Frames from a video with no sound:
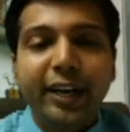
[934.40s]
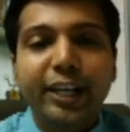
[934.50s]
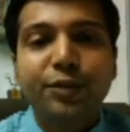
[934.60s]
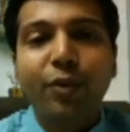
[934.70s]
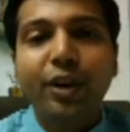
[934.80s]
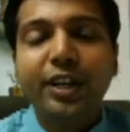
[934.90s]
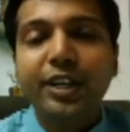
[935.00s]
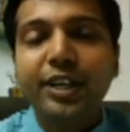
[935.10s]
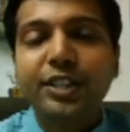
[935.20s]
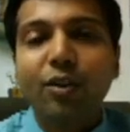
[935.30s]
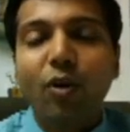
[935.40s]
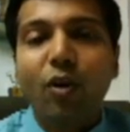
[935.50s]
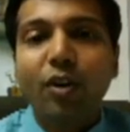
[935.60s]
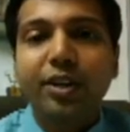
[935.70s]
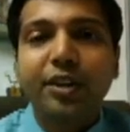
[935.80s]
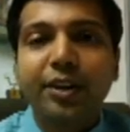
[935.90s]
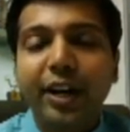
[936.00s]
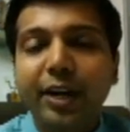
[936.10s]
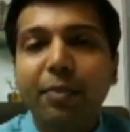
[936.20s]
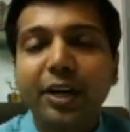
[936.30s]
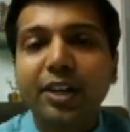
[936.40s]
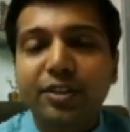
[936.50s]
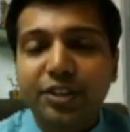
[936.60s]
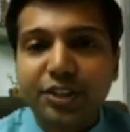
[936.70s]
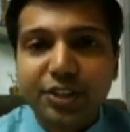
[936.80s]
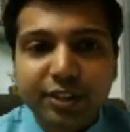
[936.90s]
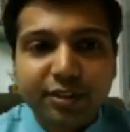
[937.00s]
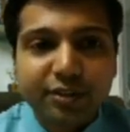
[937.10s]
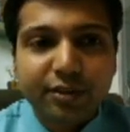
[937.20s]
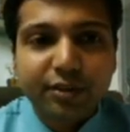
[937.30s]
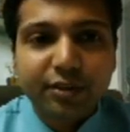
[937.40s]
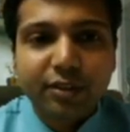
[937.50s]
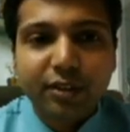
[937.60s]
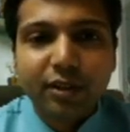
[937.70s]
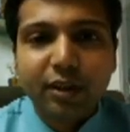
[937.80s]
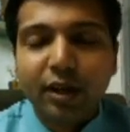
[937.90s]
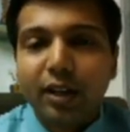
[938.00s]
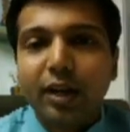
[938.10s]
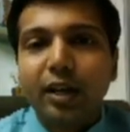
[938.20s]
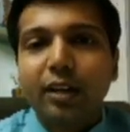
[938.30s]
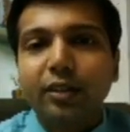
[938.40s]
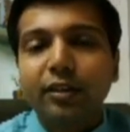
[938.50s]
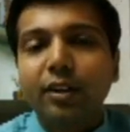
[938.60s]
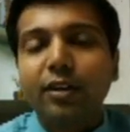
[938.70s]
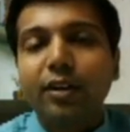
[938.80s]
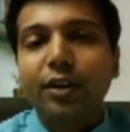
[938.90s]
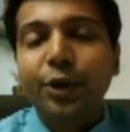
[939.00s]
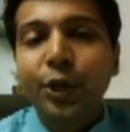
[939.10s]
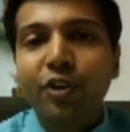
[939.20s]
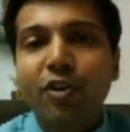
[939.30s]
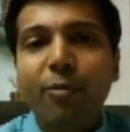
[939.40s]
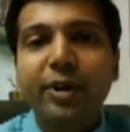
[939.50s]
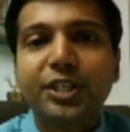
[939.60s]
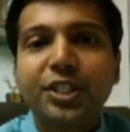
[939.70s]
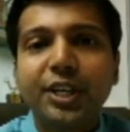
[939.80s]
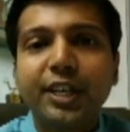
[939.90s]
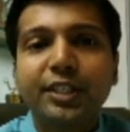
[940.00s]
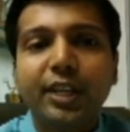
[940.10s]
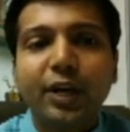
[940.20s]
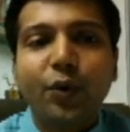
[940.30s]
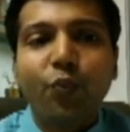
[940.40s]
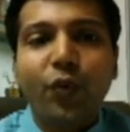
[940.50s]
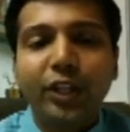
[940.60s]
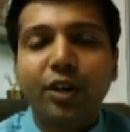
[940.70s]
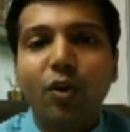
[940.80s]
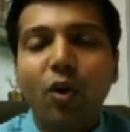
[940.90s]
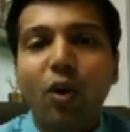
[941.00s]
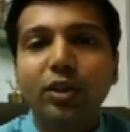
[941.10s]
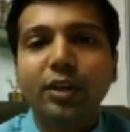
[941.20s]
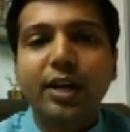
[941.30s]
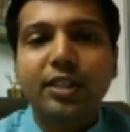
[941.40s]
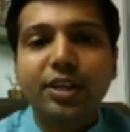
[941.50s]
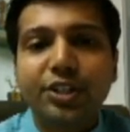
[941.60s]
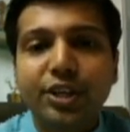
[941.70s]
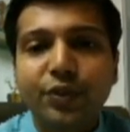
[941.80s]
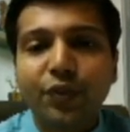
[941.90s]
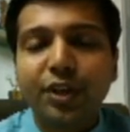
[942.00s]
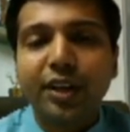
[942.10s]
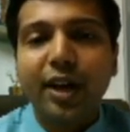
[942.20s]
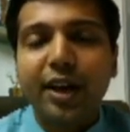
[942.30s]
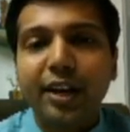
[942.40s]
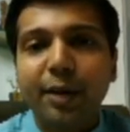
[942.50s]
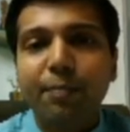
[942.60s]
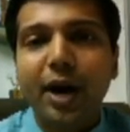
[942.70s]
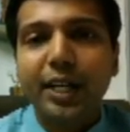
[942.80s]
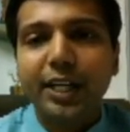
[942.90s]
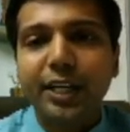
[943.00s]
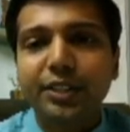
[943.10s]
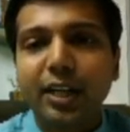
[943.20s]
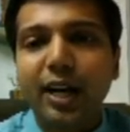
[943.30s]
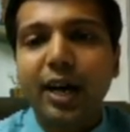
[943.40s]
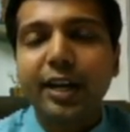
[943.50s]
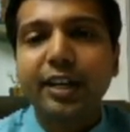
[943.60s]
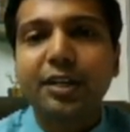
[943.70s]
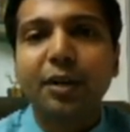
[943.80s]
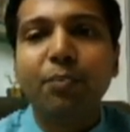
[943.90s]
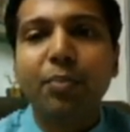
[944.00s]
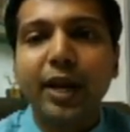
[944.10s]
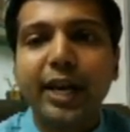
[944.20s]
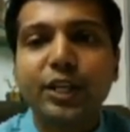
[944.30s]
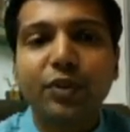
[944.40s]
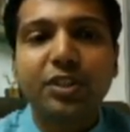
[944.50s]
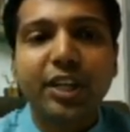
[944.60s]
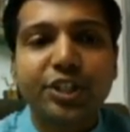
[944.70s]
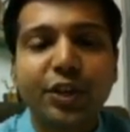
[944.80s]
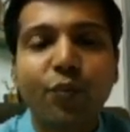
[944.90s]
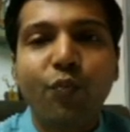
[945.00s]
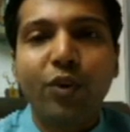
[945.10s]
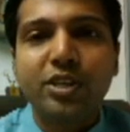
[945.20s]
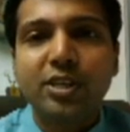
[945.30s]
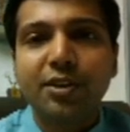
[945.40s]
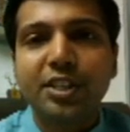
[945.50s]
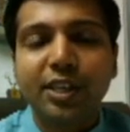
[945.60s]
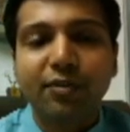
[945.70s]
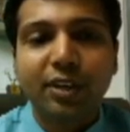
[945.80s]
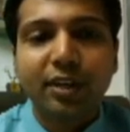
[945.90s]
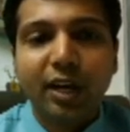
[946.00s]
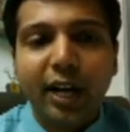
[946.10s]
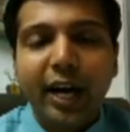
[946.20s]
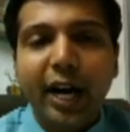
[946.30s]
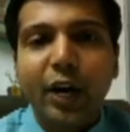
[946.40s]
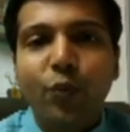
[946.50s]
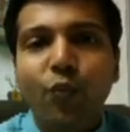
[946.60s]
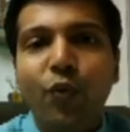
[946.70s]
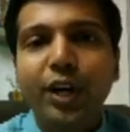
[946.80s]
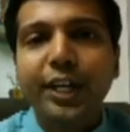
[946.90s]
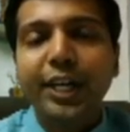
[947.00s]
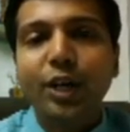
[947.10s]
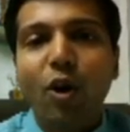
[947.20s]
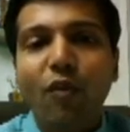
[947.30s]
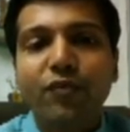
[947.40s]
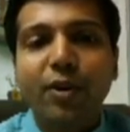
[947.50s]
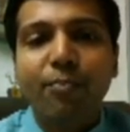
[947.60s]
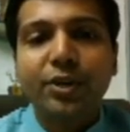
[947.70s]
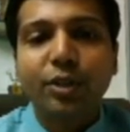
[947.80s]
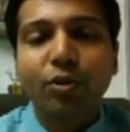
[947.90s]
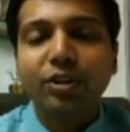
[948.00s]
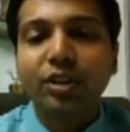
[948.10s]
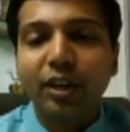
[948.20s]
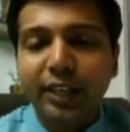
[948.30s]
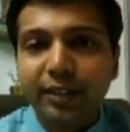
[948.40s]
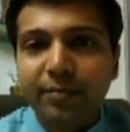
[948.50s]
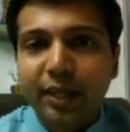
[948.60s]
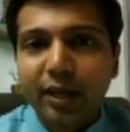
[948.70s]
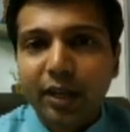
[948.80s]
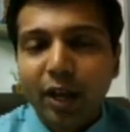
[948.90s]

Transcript: Next point is on related party transactions. The new requirement says that whether all the transactions with related parties are in compliance with section 177 and 188 of Companies Act 113